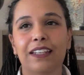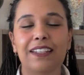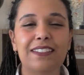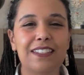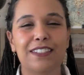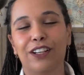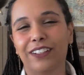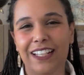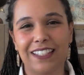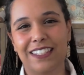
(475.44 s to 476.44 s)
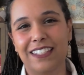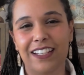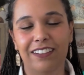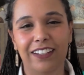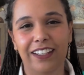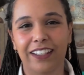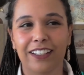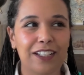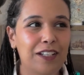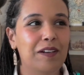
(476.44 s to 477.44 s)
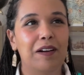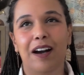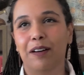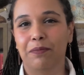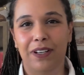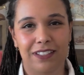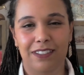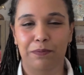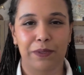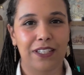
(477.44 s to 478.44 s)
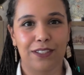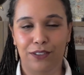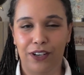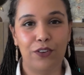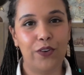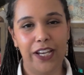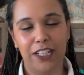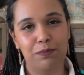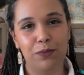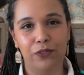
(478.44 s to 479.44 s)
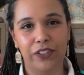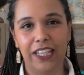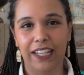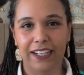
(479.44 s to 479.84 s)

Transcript: This is not necessarily a masterpiece or a great movie in